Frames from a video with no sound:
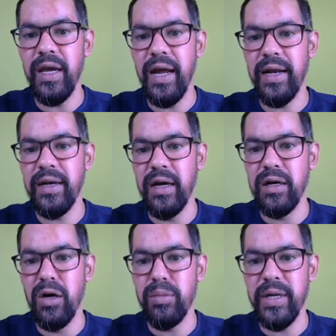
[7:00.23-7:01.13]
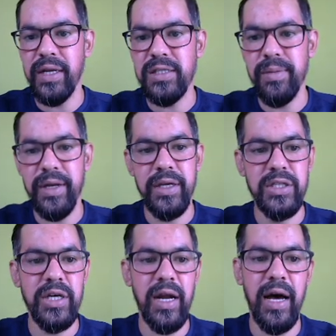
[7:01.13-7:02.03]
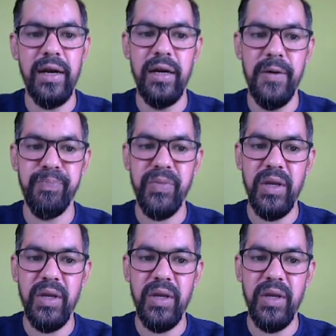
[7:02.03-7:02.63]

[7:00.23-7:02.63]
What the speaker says: and government expenditure are